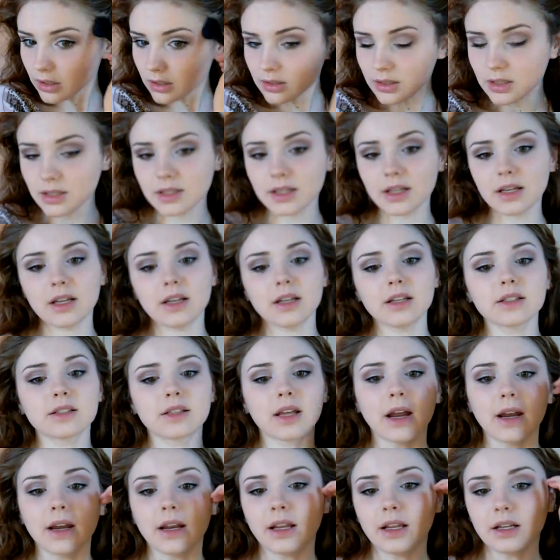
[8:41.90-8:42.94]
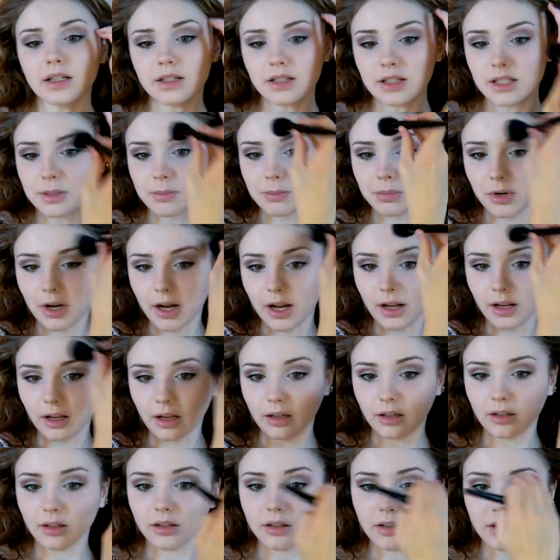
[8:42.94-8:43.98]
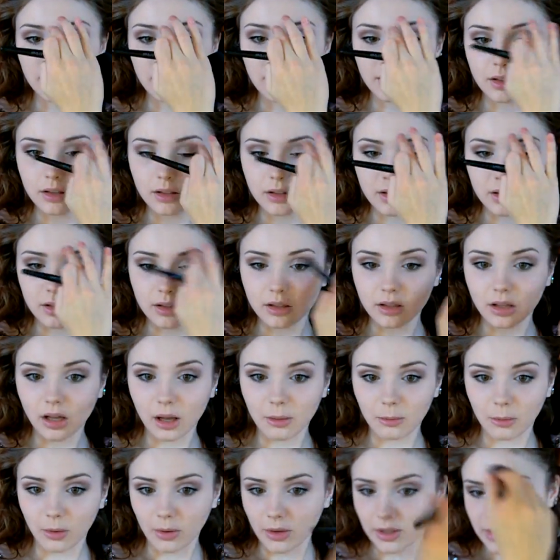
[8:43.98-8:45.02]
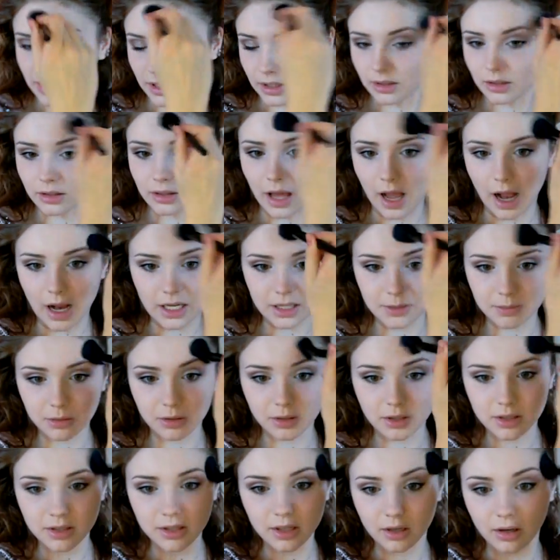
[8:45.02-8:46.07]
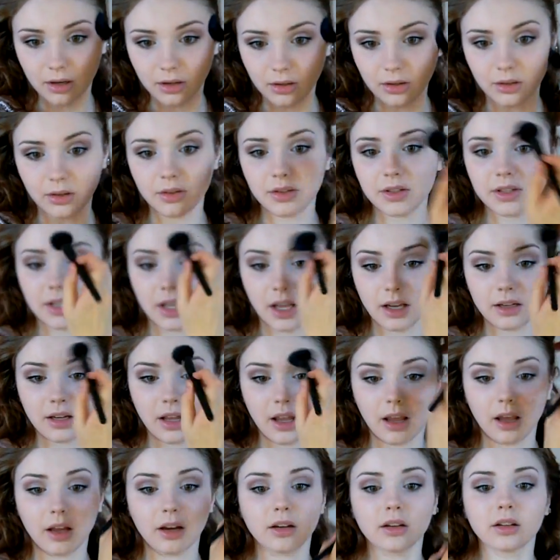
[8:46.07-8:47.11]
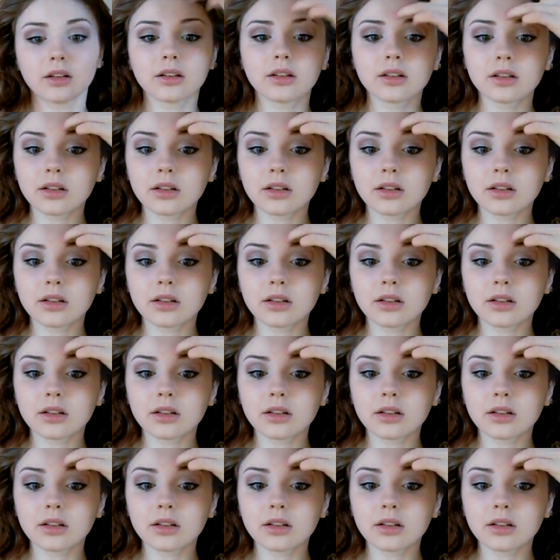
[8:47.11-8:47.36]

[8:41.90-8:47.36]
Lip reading: Since it is heading into spring, and I'm always, the last person on earth to get tan.